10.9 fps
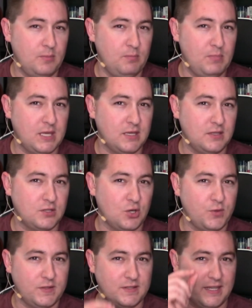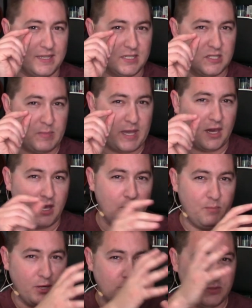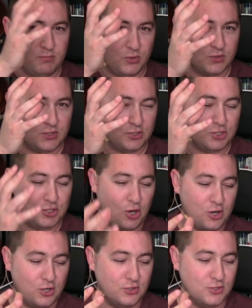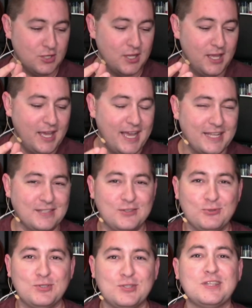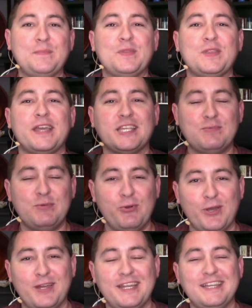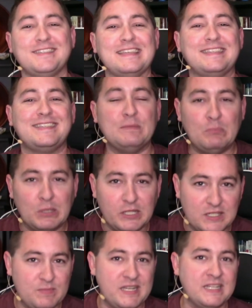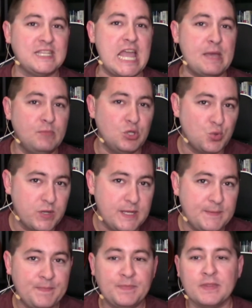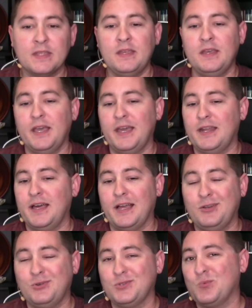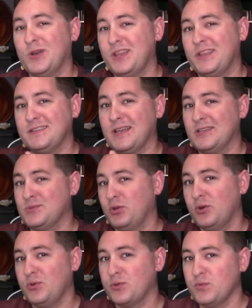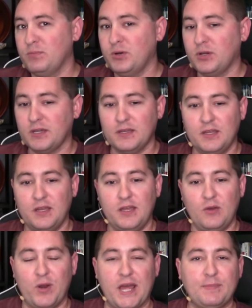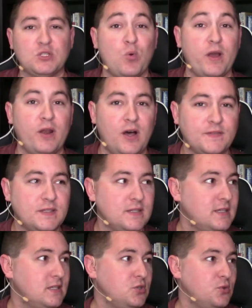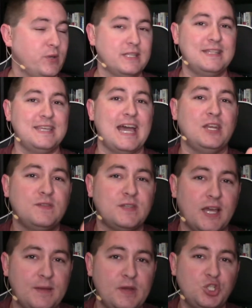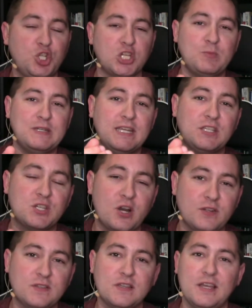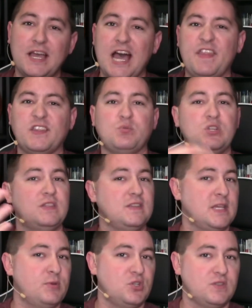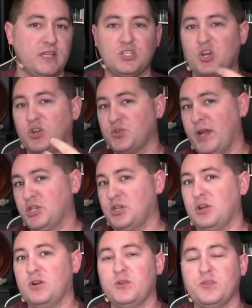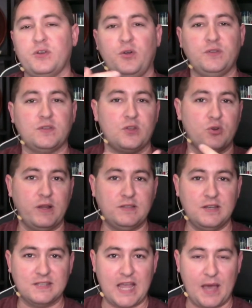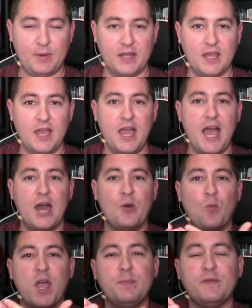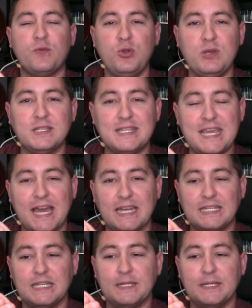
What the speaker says: because Earth is like a speck compared to most stars. And so something has to be going on. It's symbolism, it's imagery. And I notice one of the things as we'll go through the book, what happens quite often is you'll get to the end of time, Judgment Day starts, and that's when you get these images like stars crashing to Earth and all this other craziness happening. And right before you get to the end,